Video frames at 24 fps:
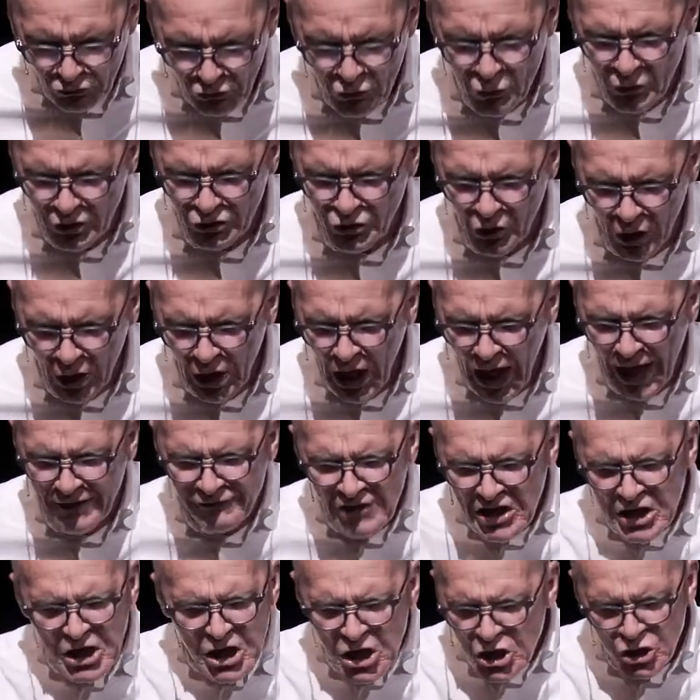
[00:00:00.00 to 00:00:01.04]
to in your life.
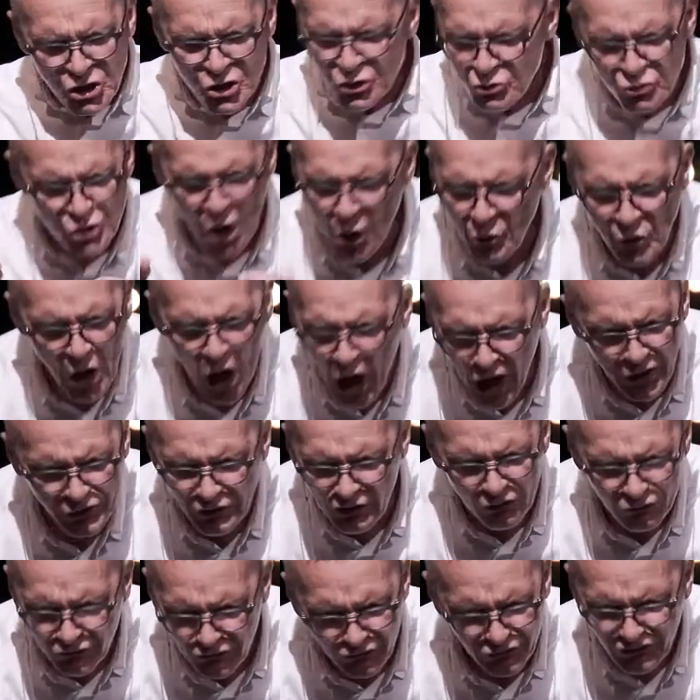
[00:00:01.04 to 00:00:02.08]
You don't
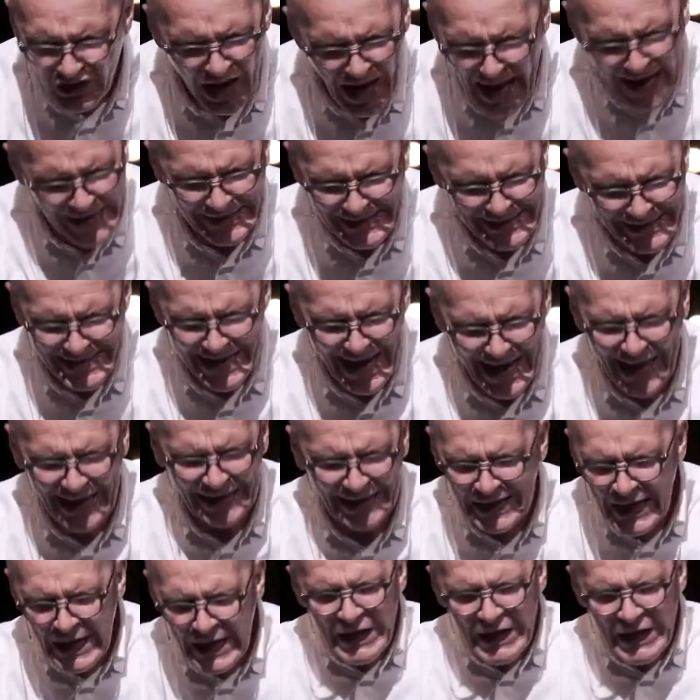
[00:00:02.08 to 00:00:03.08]
understand, Cain.